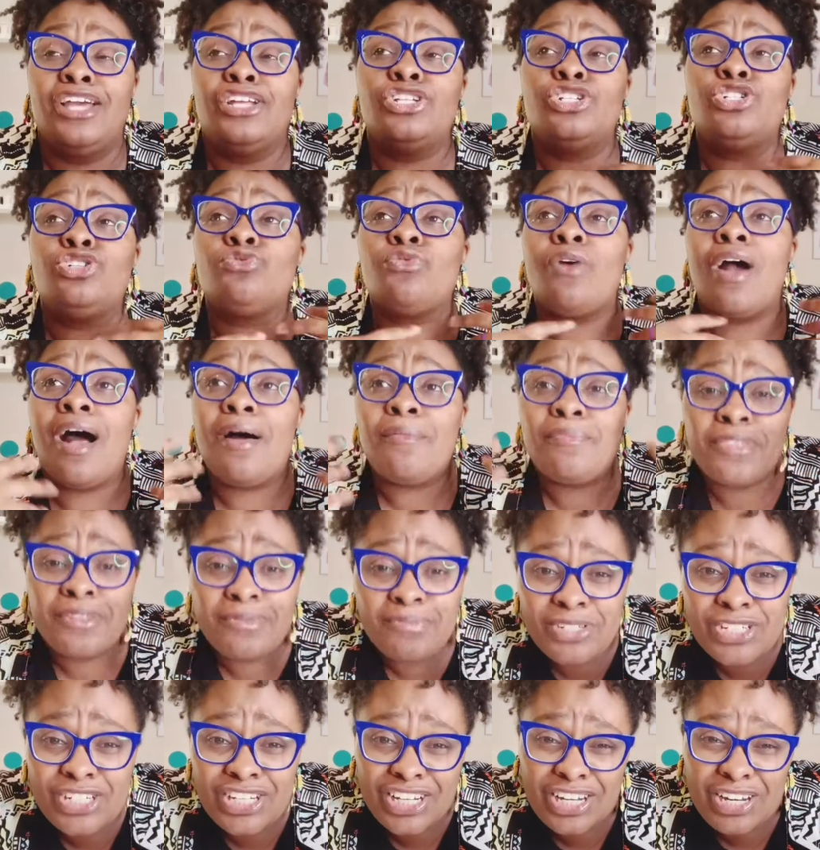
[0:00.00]
Drop the
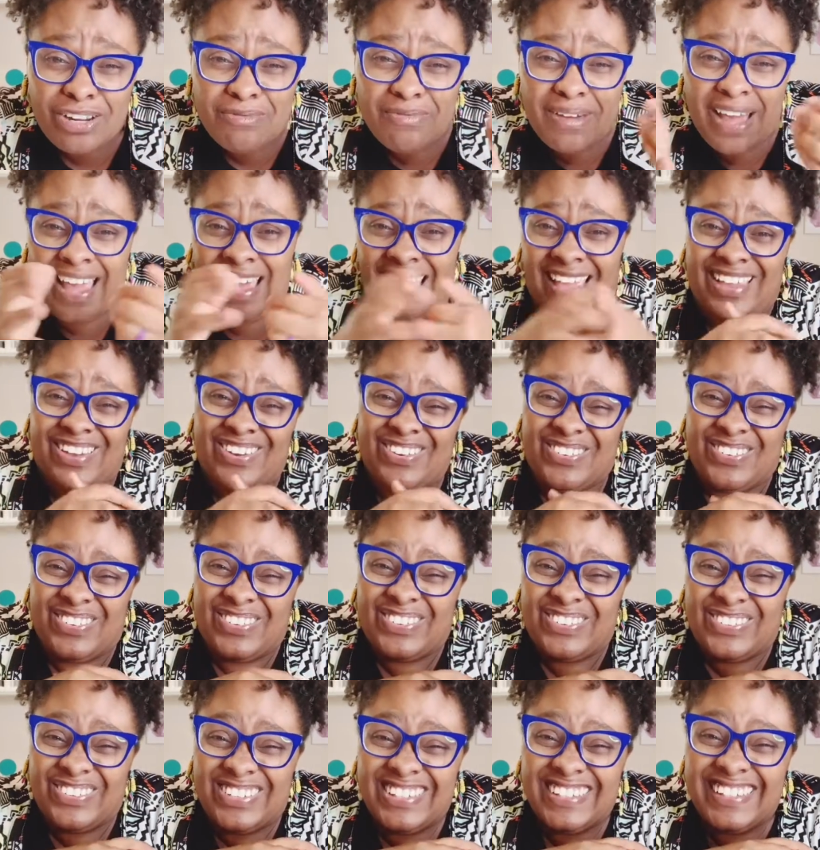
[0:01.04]
machine on my
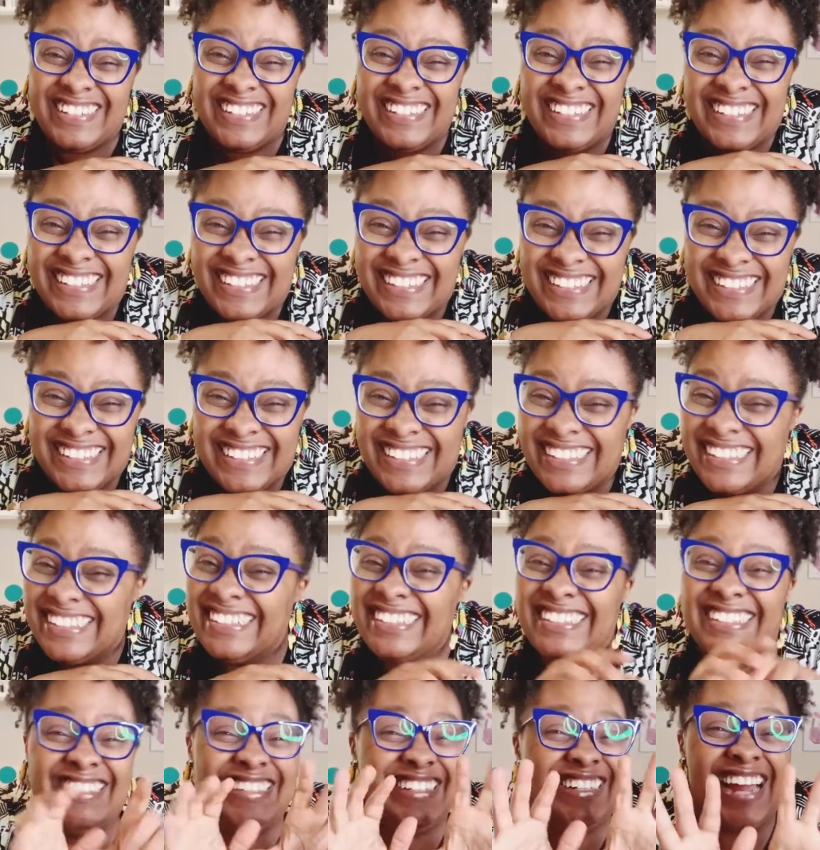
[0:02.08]
ankle.
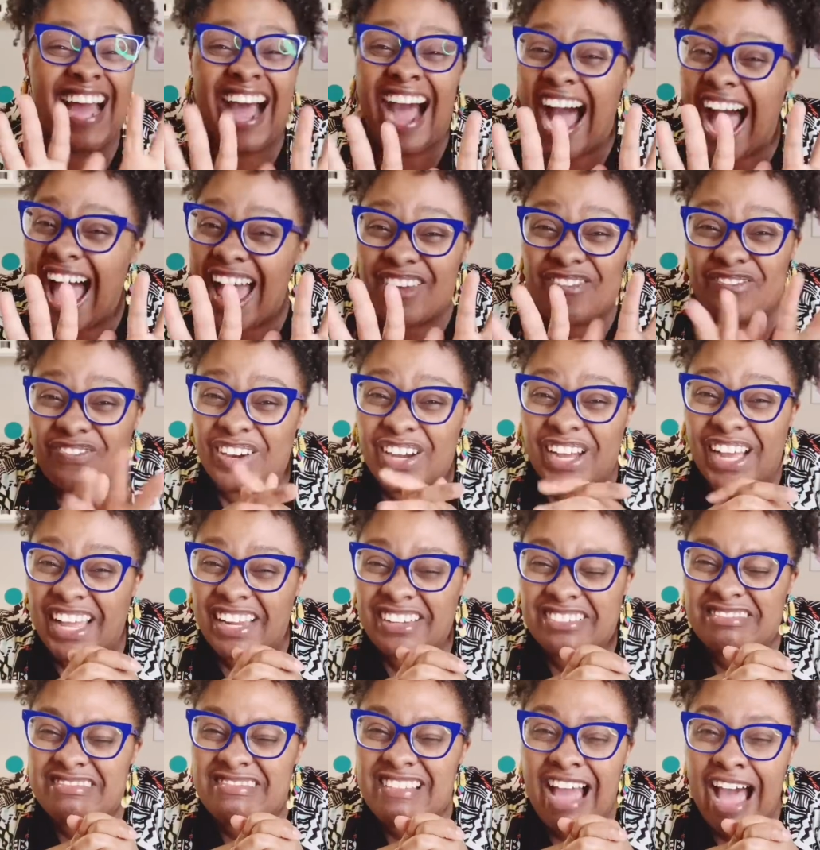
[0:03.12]
Not
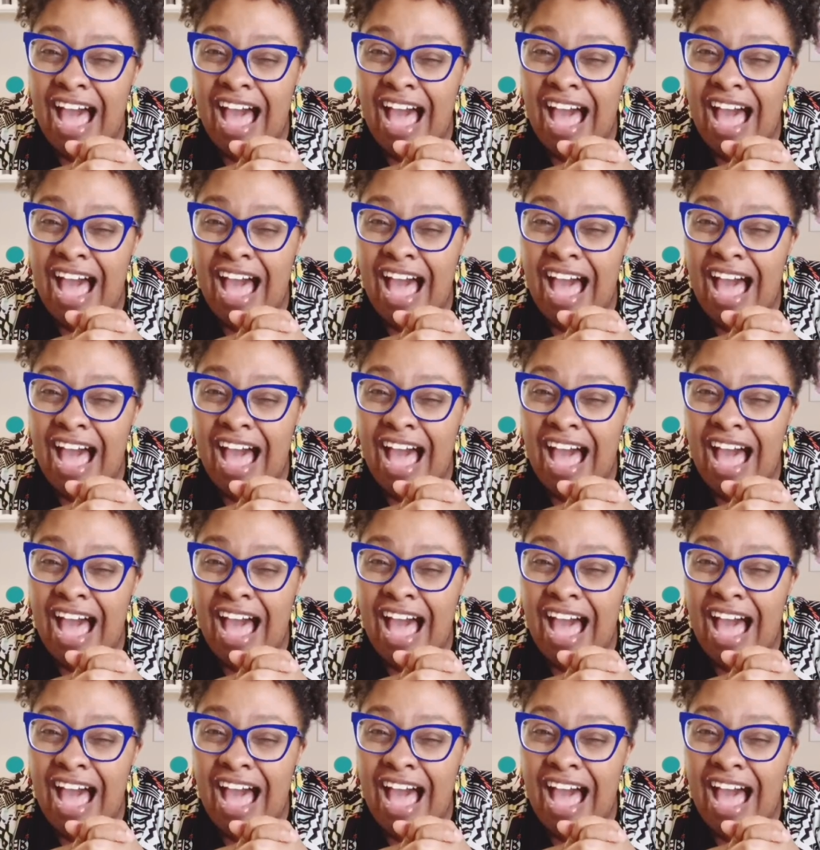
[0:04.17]
fun.